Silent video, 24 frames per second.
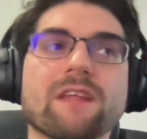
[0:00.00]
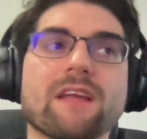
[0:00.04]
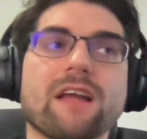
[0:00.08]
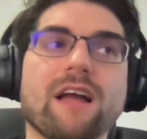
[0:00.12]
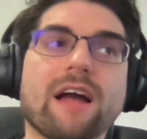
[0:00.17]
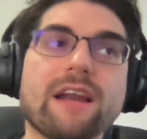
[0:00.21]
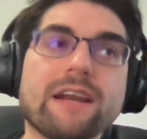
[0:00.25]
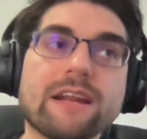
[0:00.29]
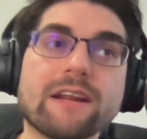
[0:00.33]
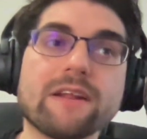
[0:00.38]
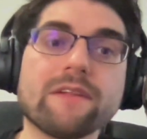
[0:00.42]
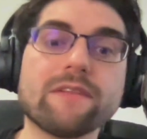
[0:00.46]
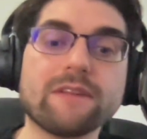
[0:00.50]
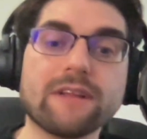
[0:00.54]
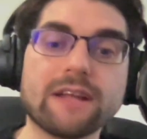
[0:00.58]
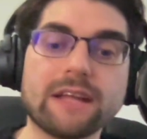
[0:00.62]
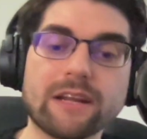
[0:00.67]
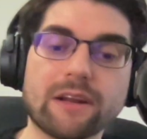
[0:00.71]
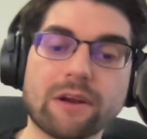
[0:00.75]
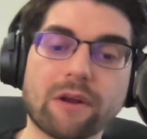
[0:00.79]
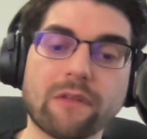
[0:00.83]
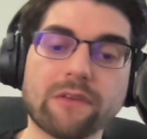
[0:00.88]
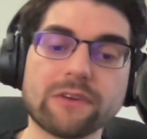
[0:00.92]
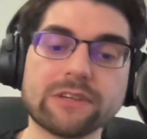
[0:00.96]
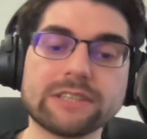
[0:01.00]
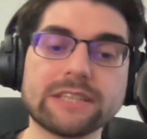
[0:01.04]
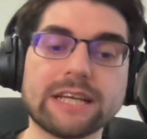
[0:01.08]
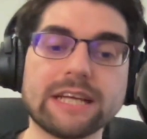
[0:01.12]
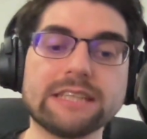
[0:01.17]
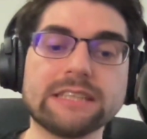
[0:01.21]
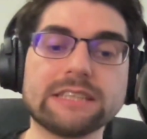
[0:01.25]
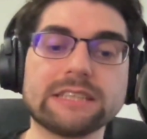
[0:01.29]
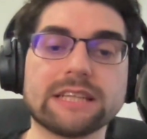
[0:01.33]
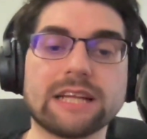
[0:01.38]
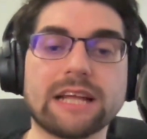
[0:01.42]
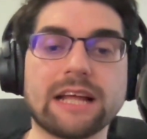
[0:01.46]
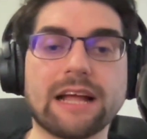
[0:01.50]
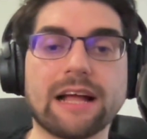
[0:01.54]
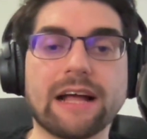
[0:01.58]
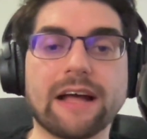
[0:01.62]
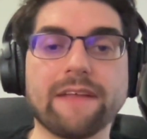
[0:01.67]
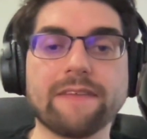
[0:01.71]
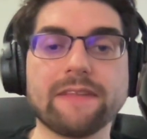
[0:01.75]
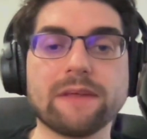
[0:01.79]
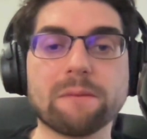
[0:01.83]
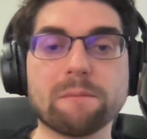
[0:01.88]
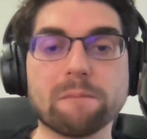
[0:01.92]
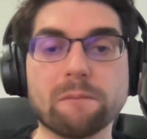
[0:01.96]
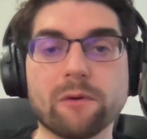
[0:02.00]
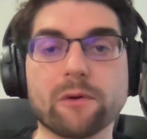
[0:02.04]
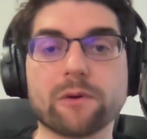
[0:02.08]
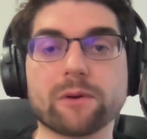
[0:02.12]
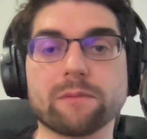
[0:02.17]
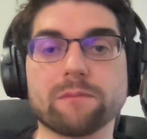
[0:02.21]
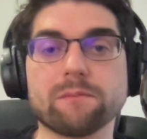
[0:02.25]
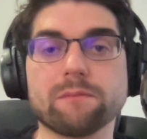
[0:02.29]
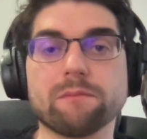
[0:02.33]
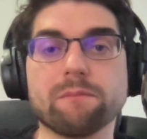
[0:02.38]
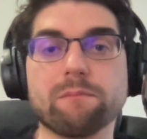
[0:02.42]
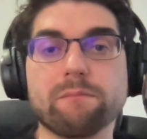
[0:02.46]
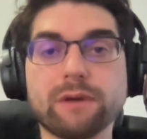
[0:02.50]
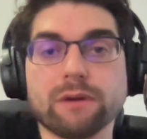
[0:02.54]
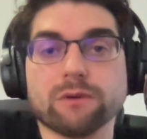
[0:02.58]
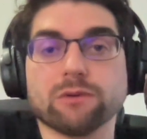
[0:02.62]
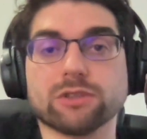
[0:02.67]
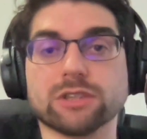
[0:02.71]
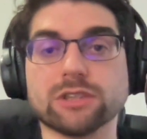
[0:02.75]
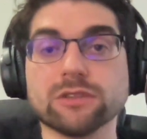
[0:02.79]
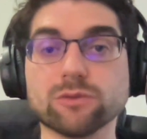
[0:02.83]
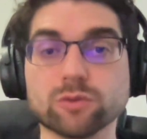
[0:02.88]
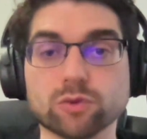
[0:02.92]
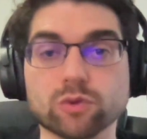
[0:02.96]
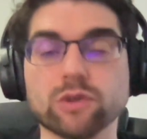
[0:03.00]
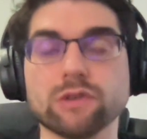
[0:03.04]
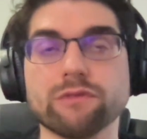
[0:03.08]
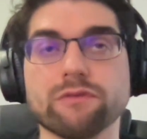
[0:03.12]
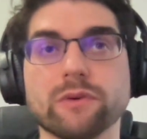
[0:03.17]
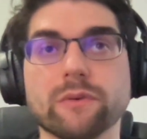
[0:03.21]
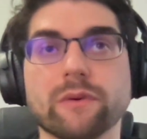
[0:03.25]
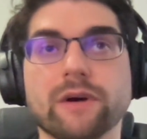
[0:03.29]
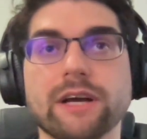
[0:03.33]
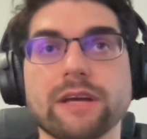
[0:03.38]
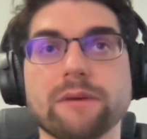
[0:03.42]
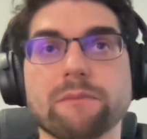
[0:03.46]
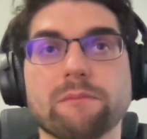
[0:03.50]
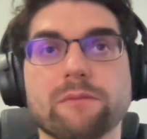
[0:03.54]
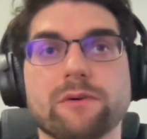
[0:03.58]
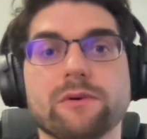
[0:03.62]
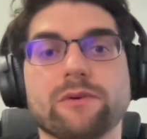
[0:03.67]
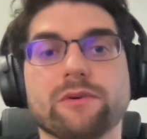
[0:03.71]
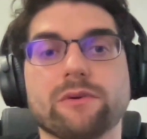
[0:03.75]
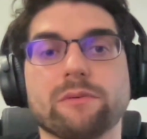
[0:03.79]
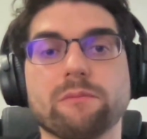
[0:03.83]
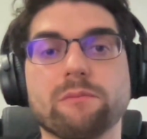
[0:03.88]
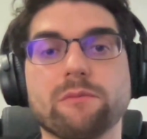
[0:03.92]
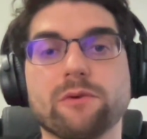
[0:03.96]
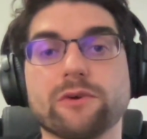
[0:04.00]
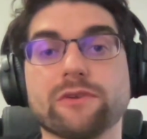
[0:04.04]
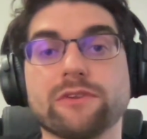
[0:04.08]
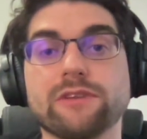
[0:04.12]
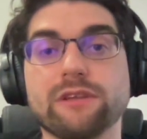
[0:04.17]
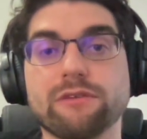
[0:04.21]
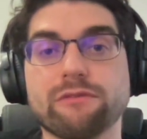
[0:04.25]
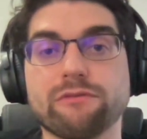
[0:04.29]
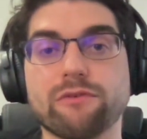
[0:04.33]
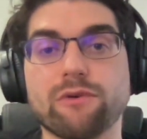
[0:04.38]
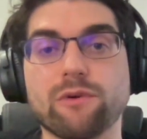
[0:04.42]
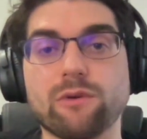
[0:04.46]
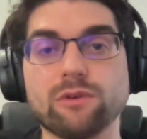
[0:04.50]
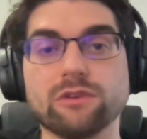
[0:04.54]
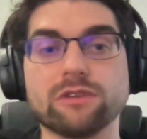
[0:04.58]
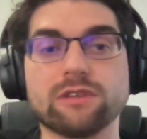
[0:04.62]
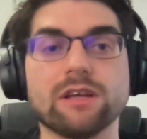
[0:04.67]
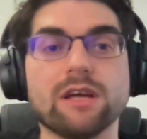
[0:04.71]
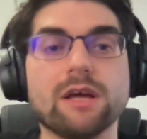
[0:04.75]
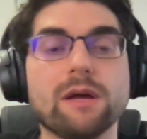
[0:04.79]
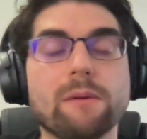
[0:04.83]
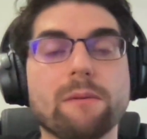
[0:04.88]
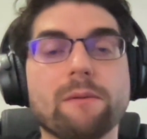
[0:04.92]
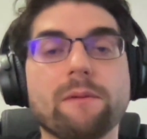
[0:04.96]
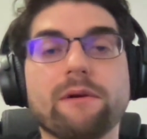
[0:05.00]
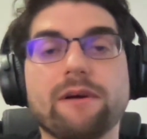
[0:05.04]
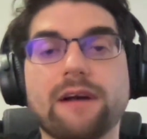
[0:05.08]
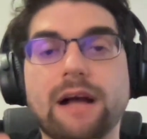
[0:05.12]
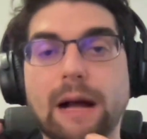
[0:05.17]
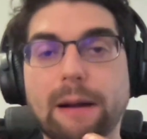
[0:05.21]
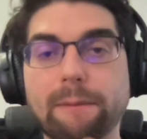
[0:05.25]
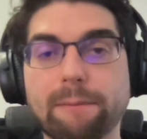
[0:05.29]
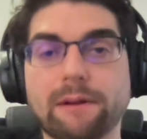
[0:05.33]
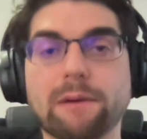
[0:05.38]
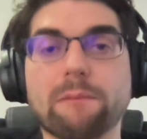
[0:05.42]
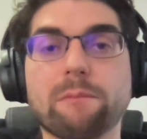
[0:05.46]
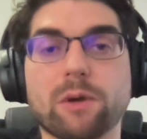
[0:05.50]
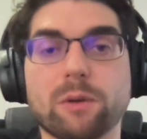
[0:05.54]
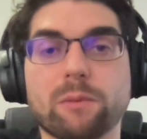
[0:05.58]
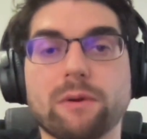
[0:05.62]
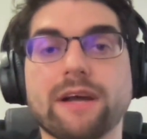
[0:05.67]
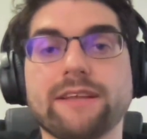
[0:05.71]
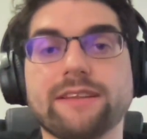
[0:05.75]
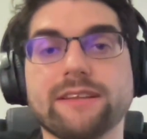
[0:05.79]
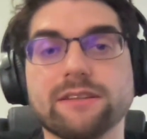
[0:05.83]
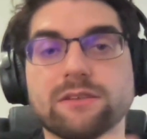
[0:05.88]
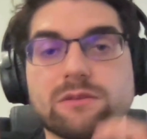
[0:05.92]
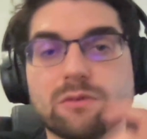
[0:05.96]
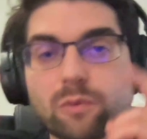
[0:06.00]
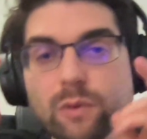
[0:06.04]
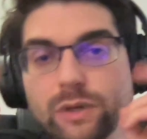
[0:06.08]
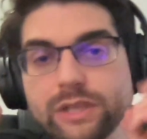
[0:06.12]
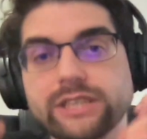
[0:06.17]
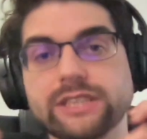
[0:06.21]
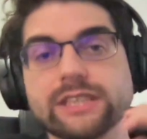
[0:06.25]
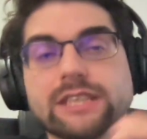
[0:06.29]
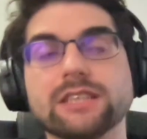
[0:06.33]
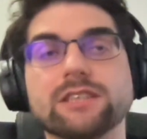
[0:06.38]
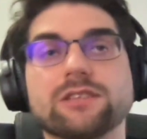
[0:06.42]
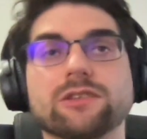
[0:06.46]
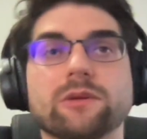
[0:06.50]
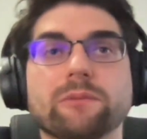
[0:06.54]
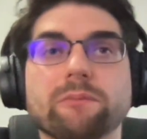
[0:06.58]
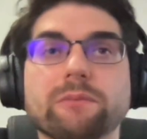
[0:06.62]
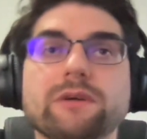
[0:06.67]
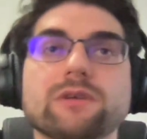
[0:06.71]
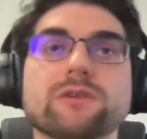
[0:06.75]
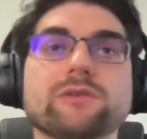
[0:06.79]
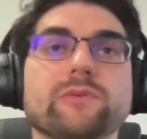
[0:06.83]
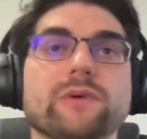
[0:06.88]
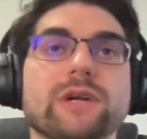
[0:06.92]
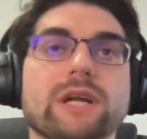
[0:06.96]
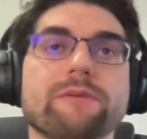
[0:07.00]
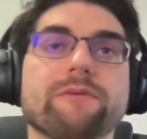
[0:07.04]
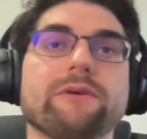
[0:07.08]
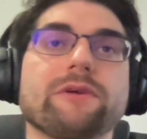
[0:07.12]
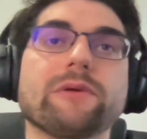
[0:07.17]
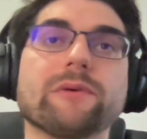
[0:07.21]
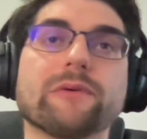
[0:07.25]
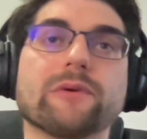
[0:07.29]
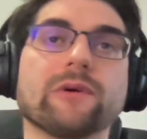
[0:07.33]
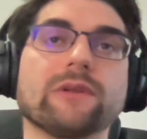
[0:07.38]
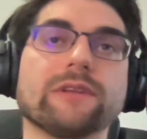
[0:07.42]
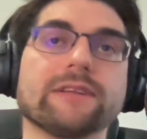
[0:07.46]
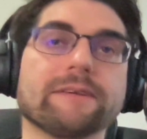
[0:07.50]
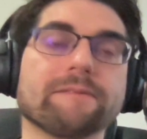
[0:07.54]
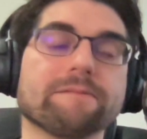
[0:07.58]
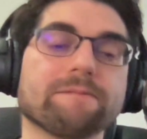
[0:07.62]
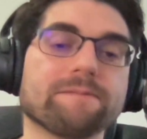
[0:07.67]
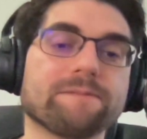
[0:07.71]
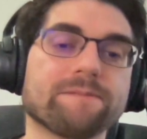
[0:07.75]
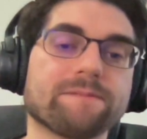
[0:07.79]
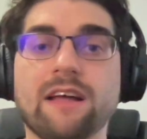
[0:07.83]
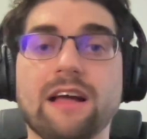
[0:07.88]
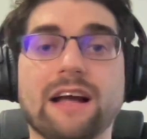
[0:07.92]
And in another sense, adding more views into SwiftUI, more default Apple-provided widgets or views, whatever you call them.